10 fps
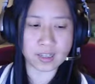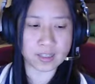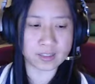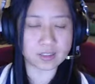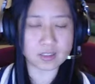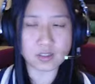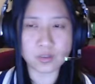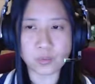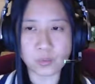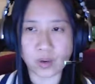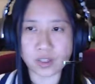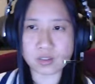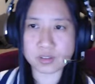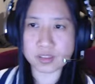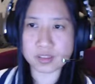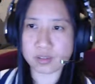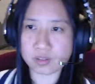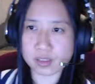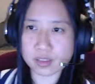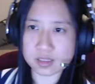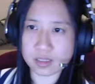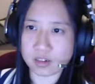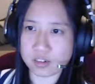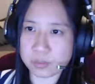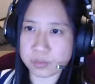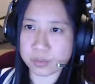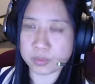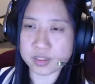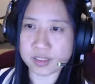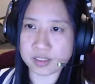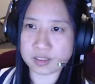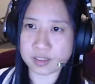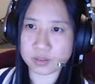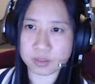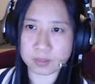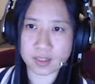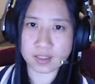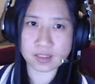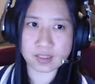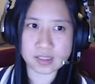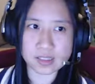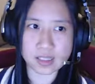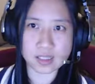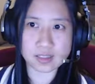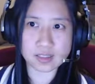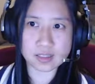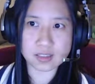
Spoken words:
and one consequence of promoting Tatoeba is that